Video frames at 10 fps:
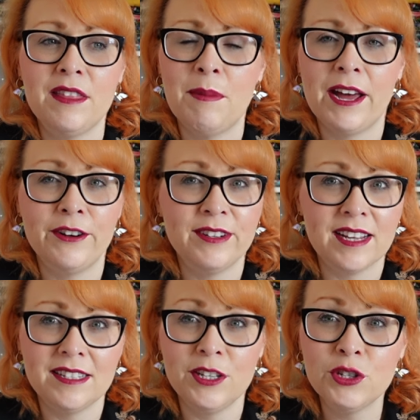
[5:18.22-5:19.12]
the pattern, as
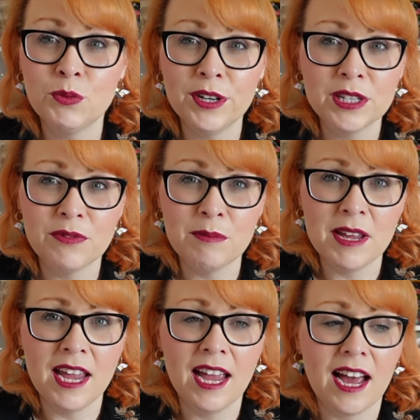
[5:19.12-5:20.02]
I say, just works for
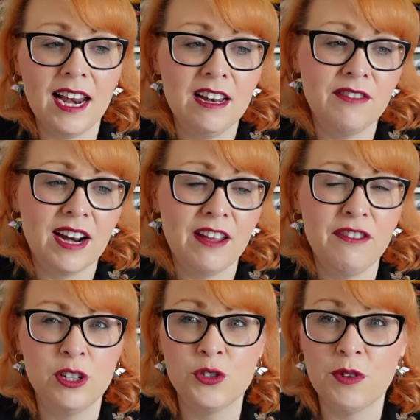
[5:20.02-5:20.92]
me. I love it. I
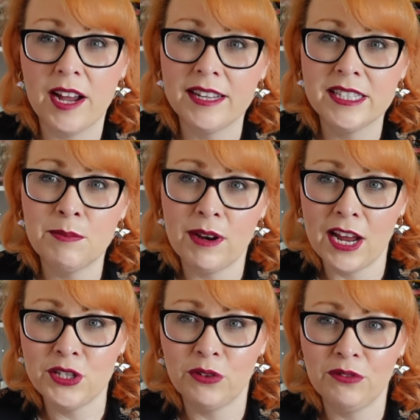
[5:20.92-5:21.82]
feel dressed, but
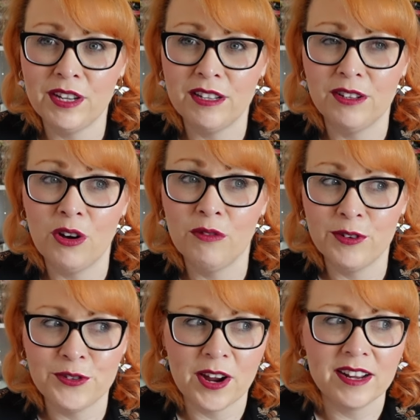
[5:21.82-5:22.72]
I don't feel
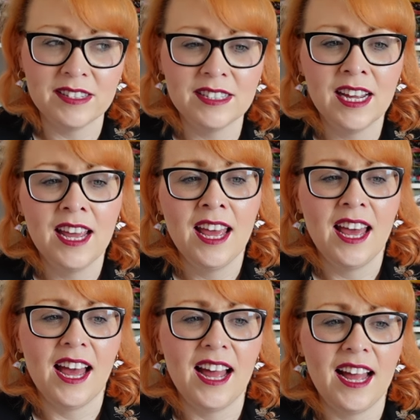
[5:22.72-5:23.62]
overdressed.
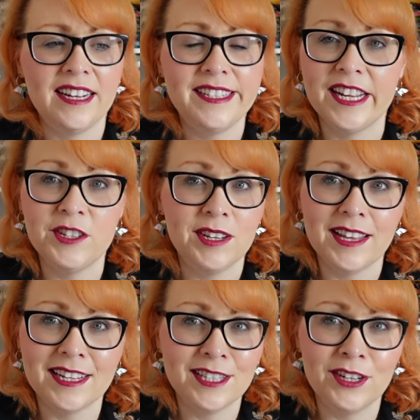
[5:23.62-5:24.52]
And essentially
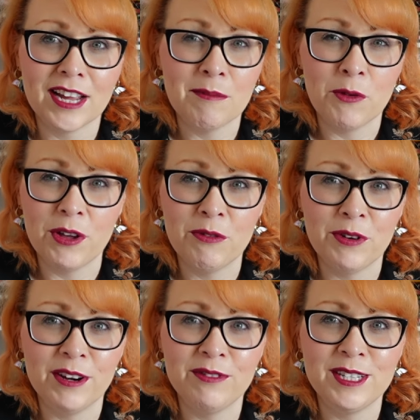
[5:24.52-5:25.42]
that's the look I'm going
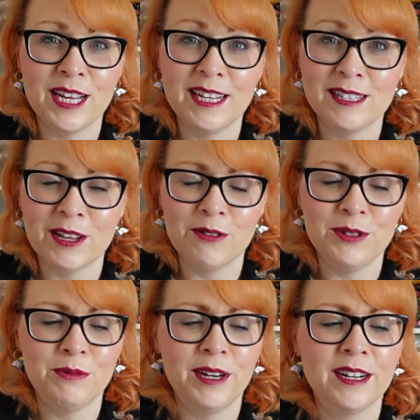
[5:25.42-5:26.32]
for every day as I go
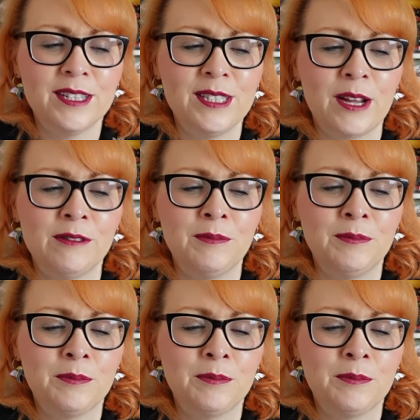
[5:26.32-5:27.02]
to work. So